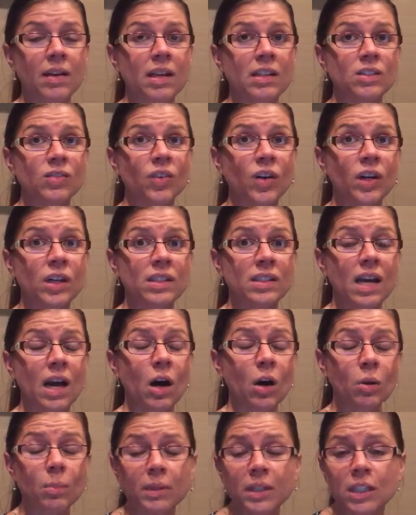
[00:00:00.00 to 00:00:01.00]
As far as
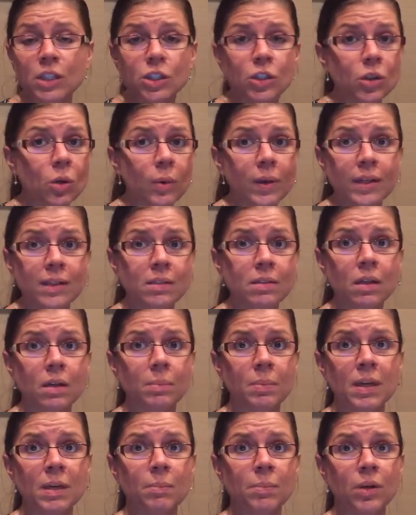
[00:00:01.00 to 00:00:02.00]
how many showings are
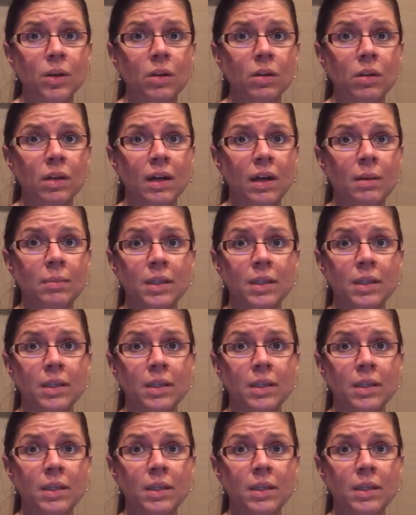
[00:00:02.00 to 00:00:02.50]
people